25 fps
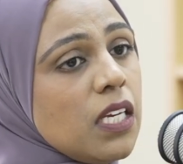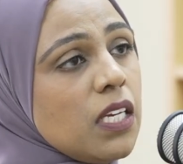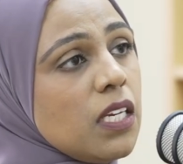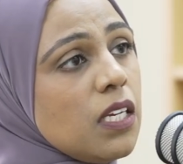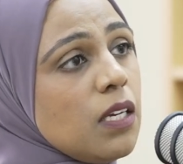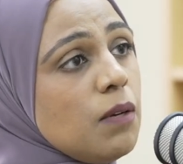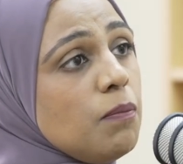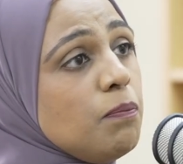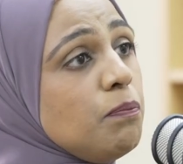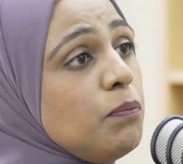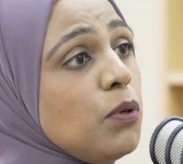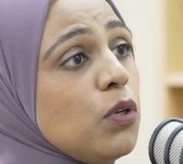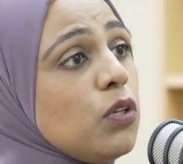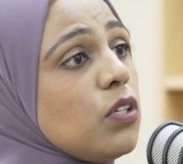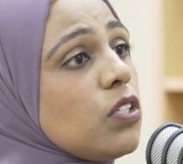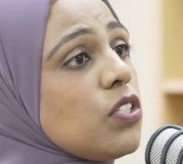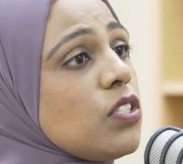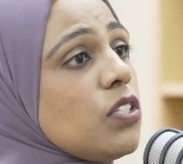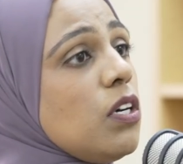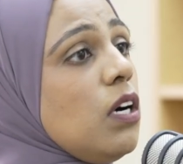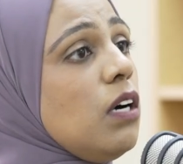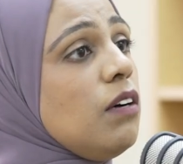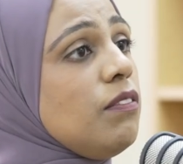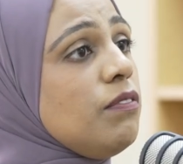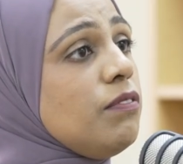books
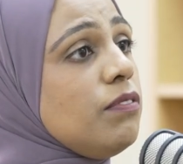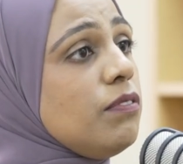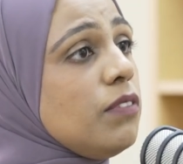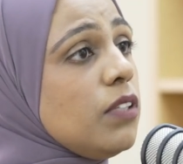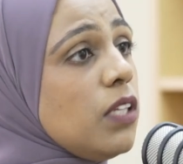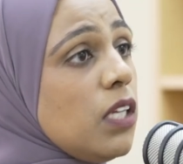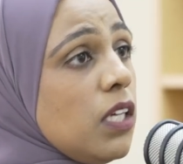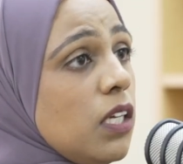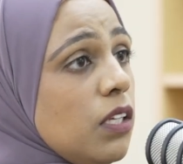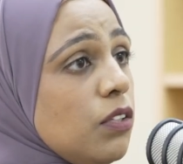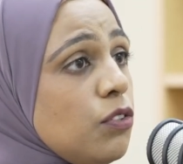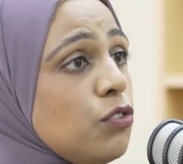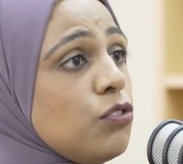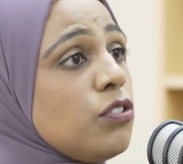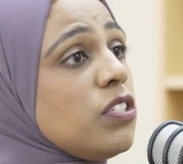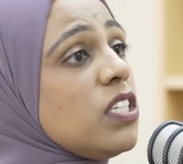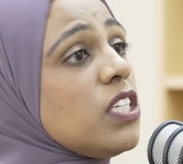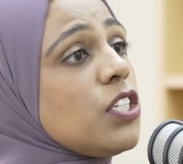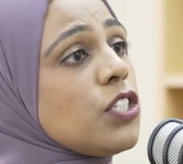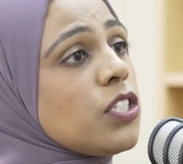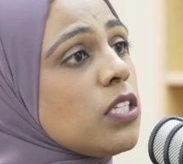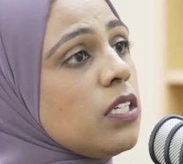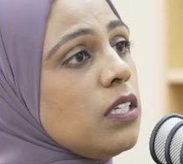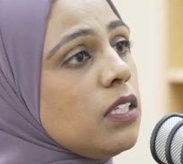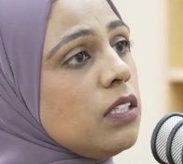of
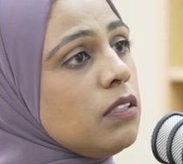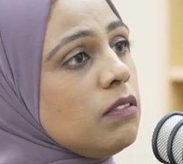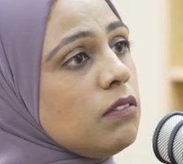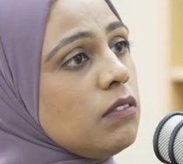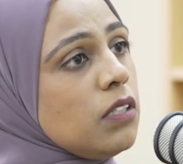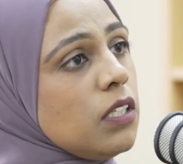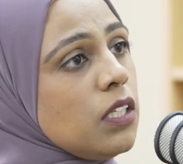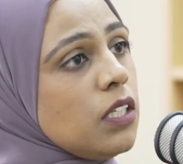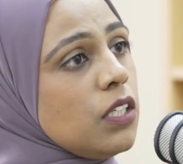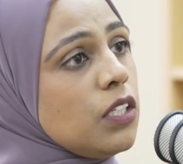tradition,